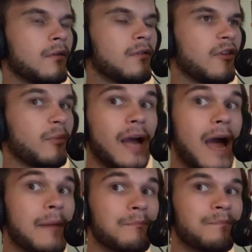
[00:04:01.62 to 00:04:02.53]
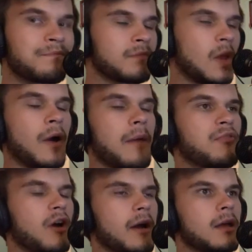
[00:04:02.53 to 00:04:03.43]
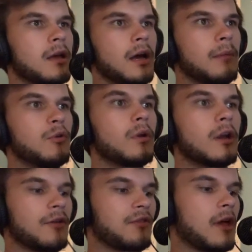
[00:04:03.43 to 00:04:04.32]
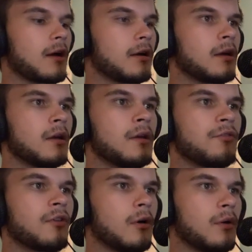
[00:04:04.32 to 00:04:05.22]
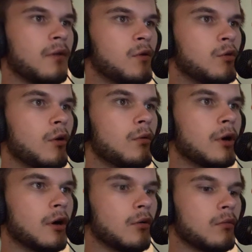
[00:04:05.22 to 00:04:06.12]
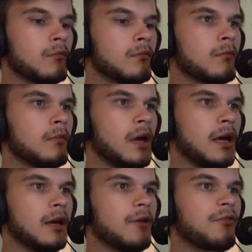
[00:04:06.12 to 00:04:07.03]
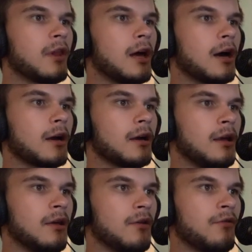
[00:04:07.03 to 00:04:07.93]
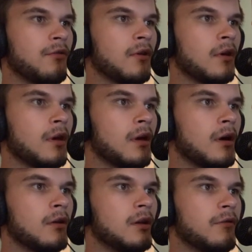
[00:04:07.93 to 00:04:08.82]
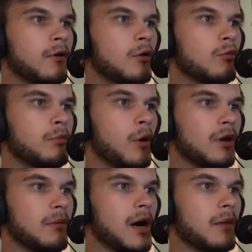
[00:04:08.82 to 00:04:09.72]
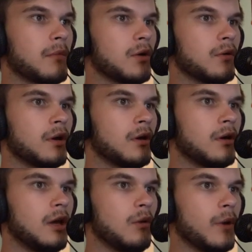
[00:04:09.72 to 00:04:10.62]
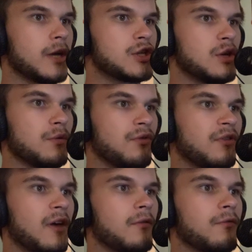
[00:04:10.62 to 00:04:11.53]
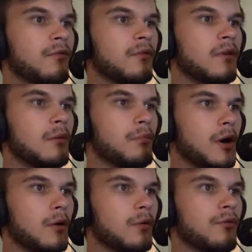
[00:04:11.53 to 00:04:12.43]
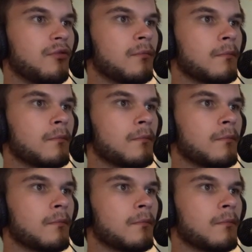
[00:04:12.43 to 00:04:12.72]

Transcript: That's my guy. Okay, sorry. I'm doing a Nuzlocke. So if you don't know, a Nuzlocke is difficult Pokemon mode in which you self-impose